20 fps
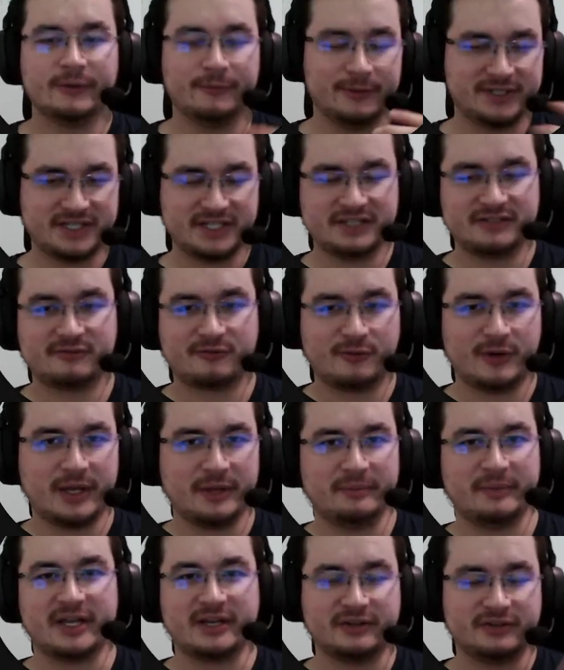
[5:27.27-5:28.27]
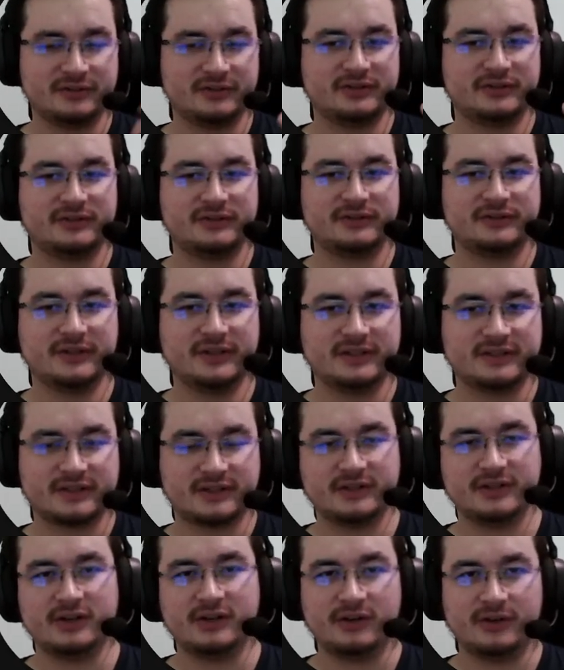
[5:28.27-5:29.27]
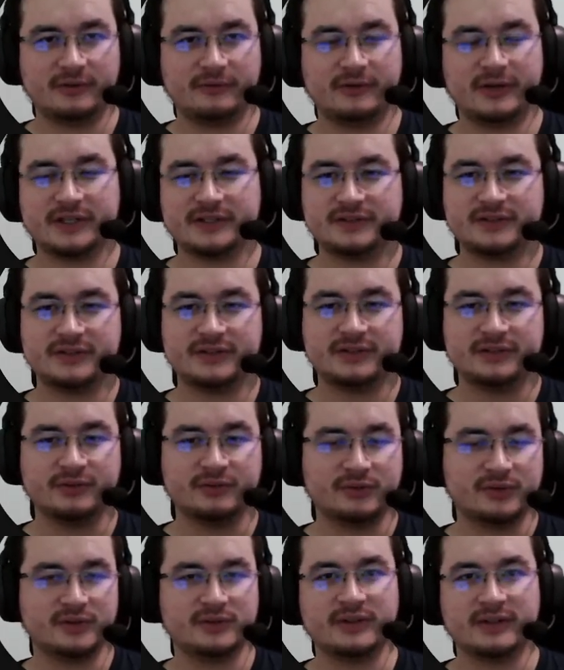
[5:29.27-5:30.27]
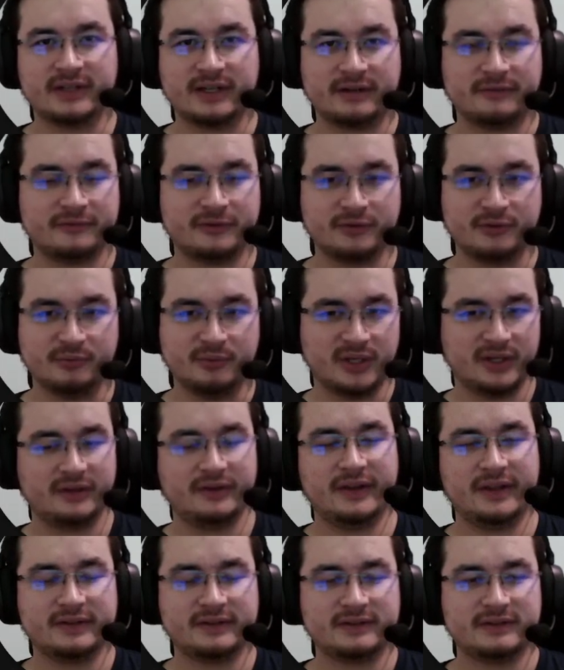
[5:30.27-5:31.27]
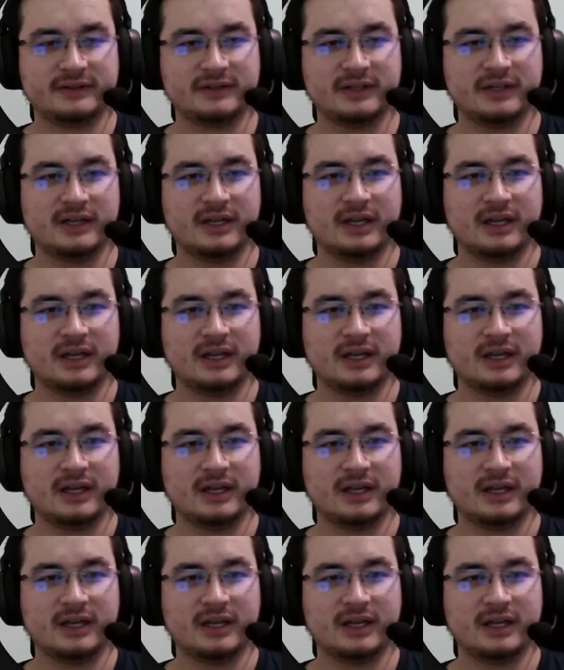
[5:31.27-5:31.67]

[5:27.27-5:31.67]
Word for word: which is great because it's going to load faster and you do not have to build it.